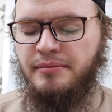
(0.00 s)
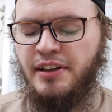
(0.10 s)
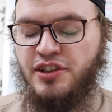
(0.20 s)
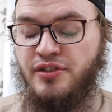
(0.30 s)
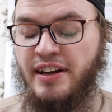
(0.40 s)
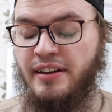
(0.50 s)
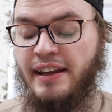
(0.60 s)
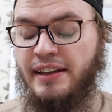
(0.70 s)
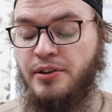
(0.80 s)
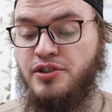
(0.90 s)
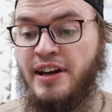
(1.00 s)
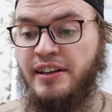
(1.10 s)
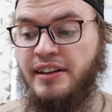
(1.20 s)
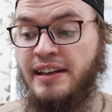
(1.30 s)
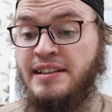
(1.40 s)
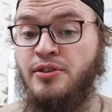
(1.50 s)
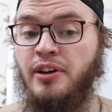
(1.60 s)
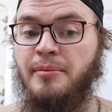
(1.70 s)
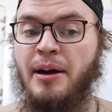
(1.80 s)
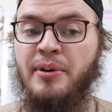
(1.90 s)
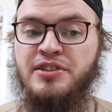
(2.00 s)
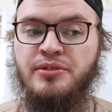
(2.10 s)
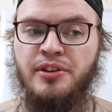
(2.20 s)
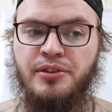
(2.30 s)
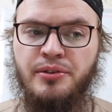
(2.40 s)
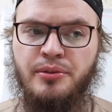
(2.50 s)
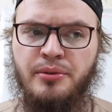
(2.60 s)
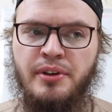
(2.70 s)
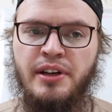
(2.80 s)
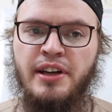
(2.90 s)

he told them, I want you to do